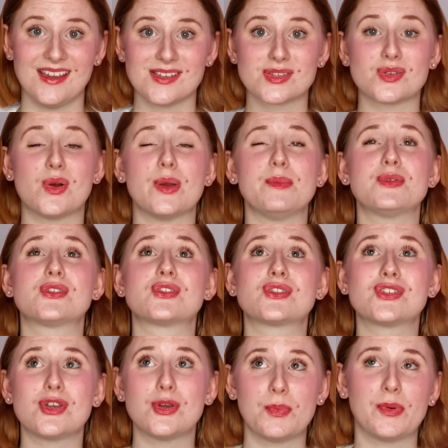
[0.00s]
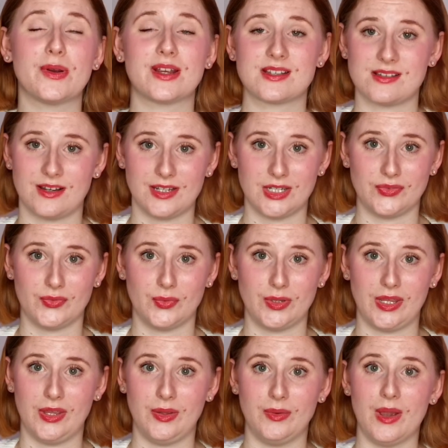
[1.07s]
So I'm super excited for
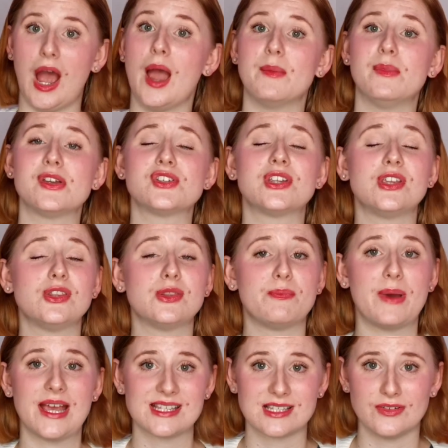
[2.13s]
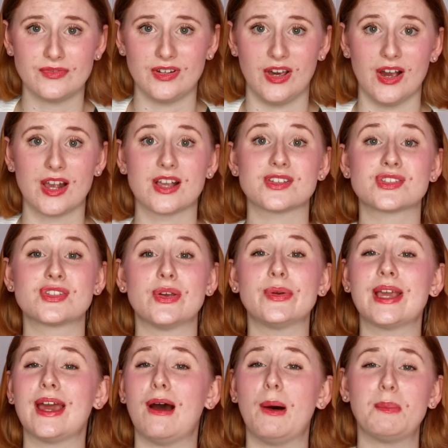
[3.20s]
you. I'm wishing you the best of luck.
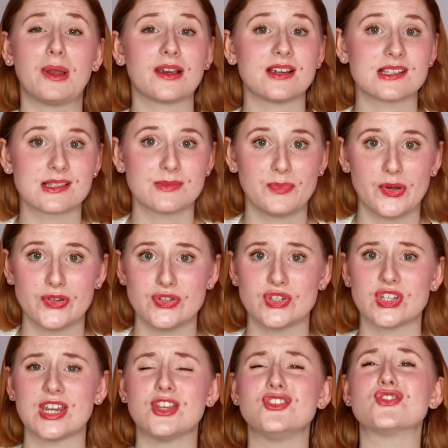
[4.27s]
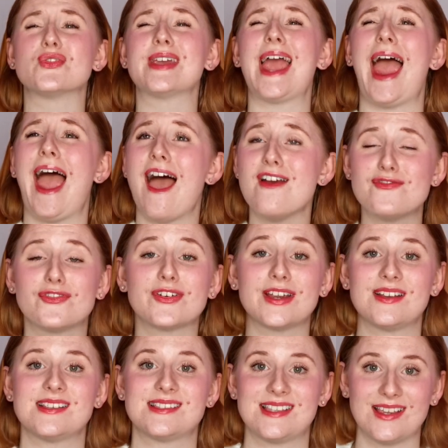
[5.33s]
Soak it up like a sponge. Enjoy
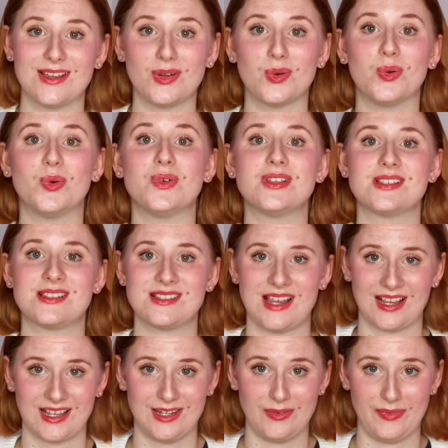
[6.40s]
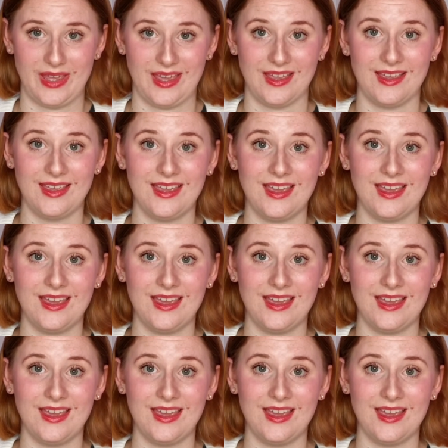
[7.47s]
every single second of it.